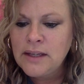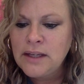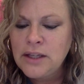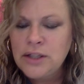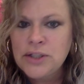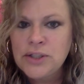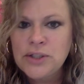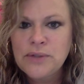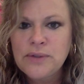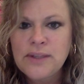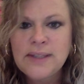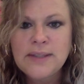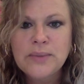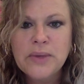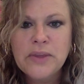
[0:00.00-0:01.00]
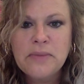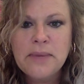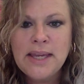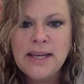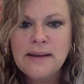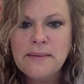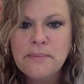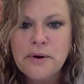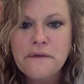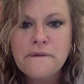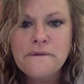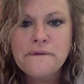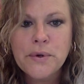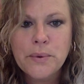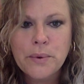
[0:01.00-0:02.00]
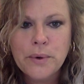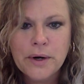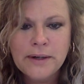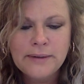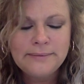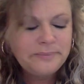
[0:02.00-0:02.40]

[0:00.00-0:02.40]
Just do these with me. Number 4.